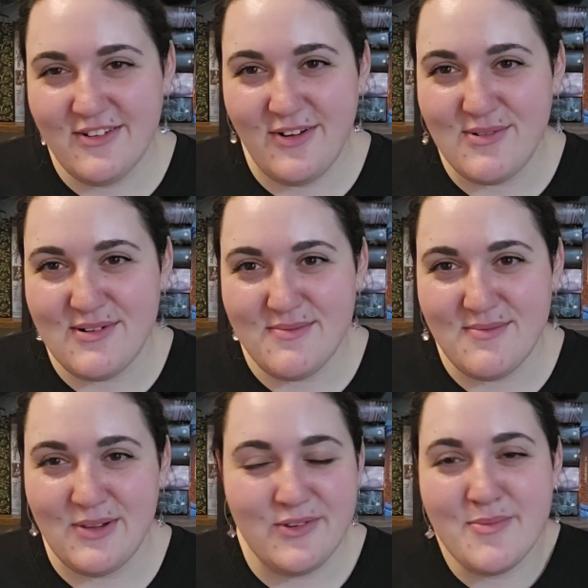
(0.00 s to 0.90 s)

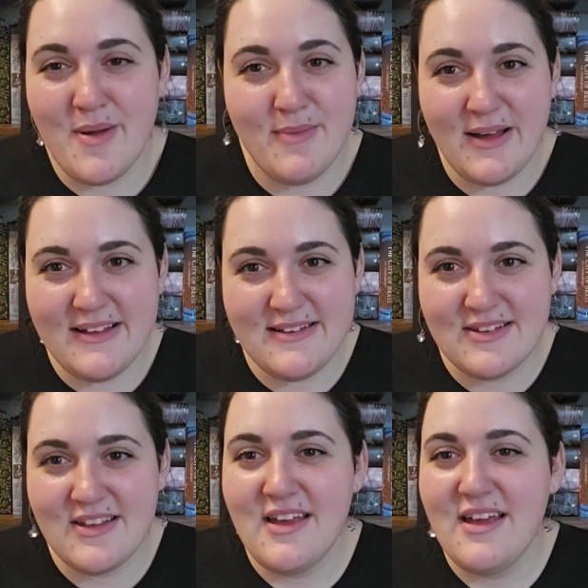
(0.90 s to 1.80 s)
going losing my
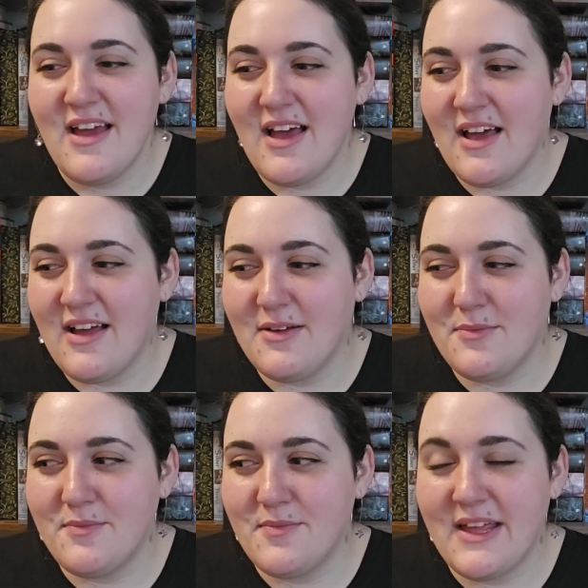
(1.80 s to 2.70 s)
mind.
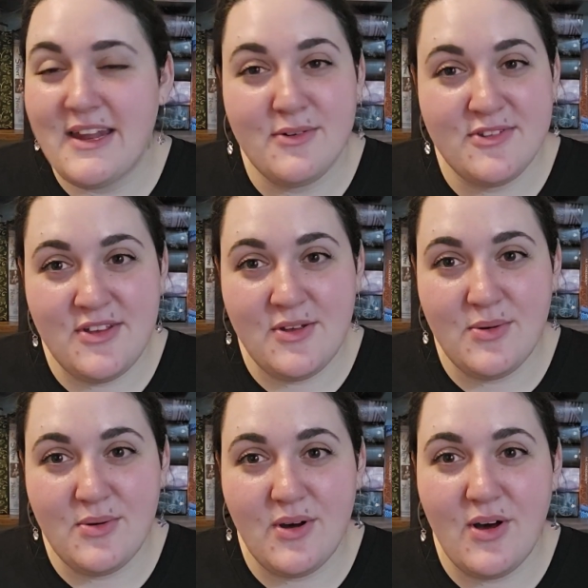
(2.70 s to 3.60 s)
Um, and I will see
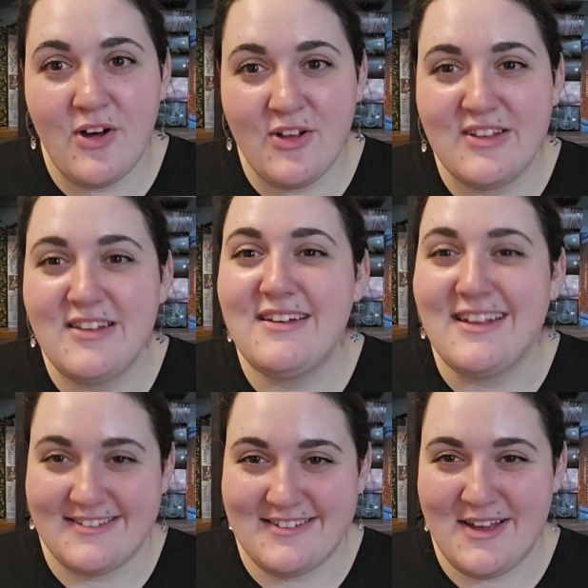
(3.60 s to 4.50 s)
you all
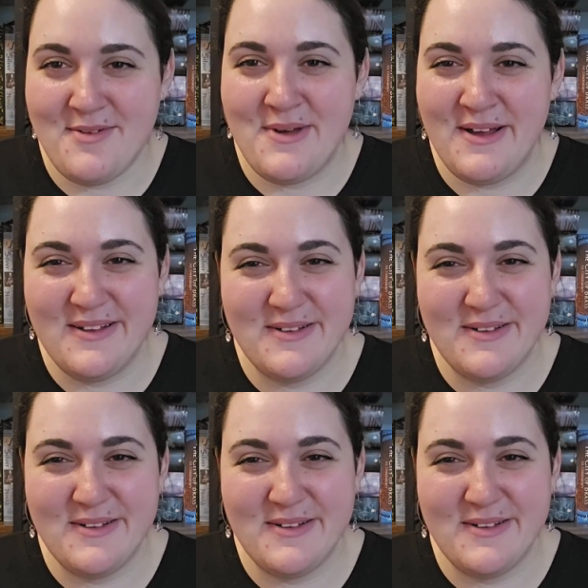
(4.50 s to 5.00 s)
next time.